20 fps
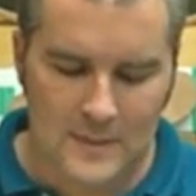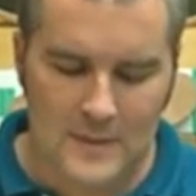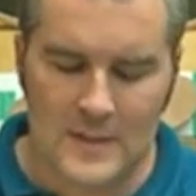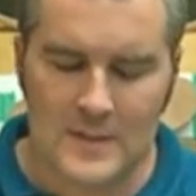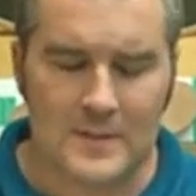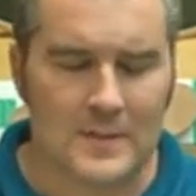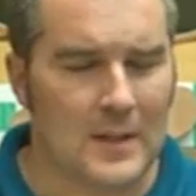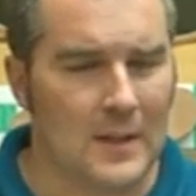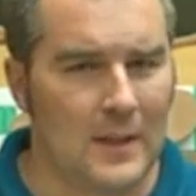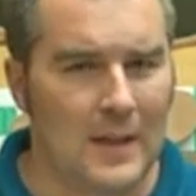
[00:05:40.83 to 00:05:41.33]

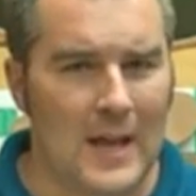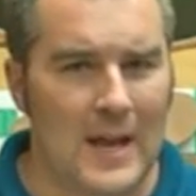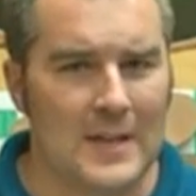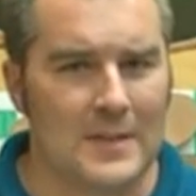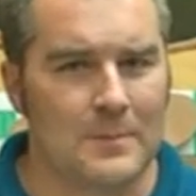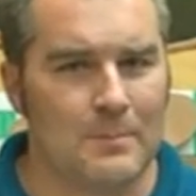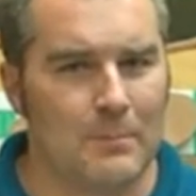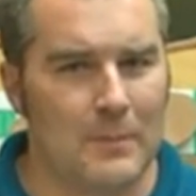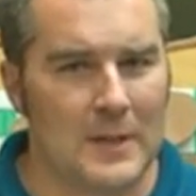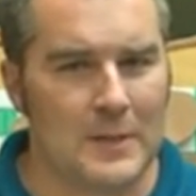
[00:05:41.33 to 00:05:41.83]
These can
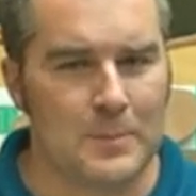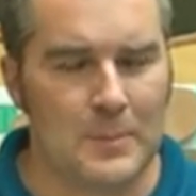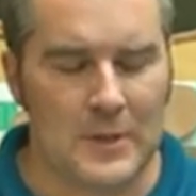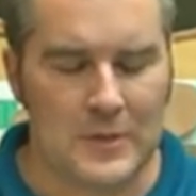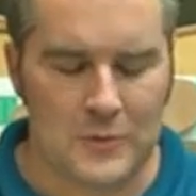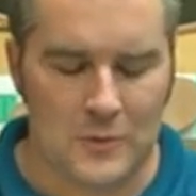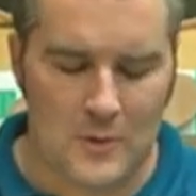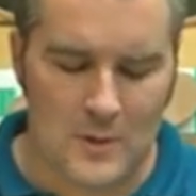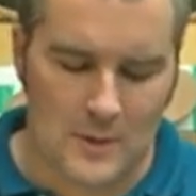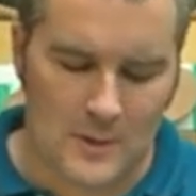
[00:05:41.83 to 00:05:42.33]
last much,
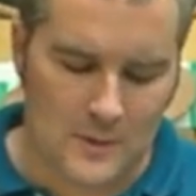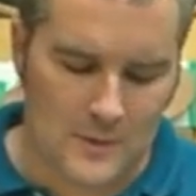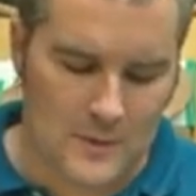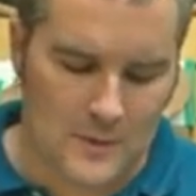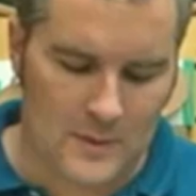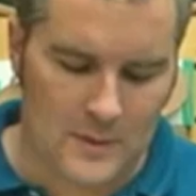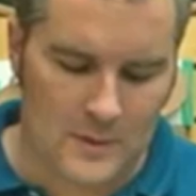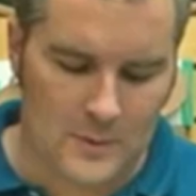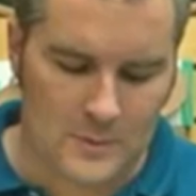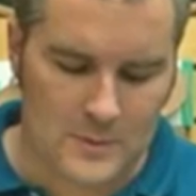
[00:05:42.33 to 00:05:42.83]
much longer
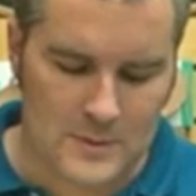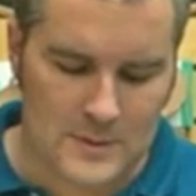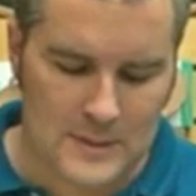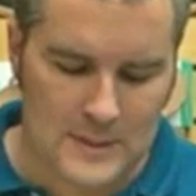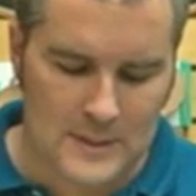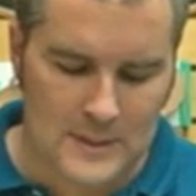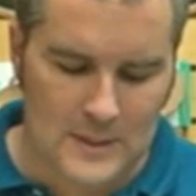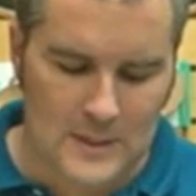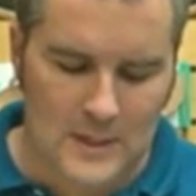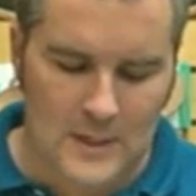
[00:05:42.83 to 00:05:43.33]
than those.